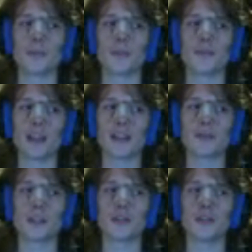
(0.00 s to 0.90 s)

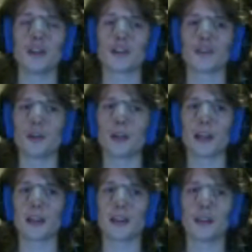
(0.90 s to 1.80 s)
things we couldn't control,
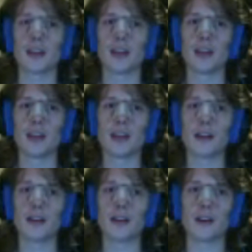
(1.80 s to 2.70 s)
like
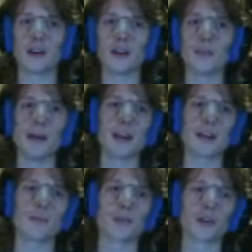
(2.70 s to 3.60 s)
our meta
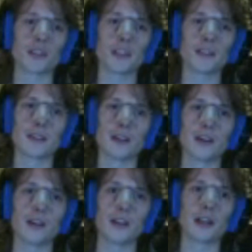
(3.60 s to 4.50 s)
procced it,
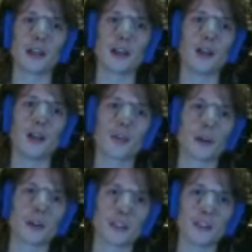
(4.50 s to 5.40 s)
our cloak
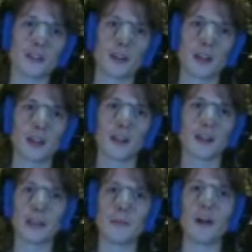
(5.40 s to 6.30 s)
procced it,
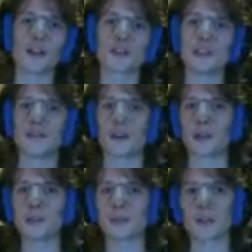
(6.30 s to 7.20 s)
the mastery for
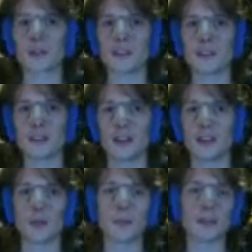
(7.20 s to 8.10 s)
arms procced it,
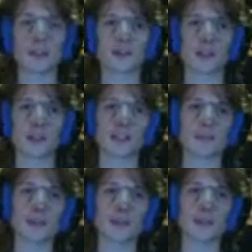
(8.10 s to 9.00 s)
sweeping strikes
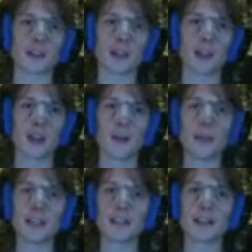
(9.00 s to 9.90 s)
procced it.
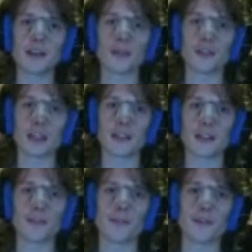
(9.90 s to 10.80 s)
Basically, you could get
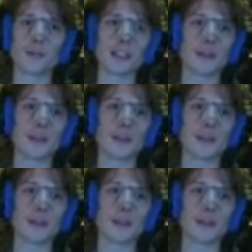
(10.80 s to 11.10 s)
the from 0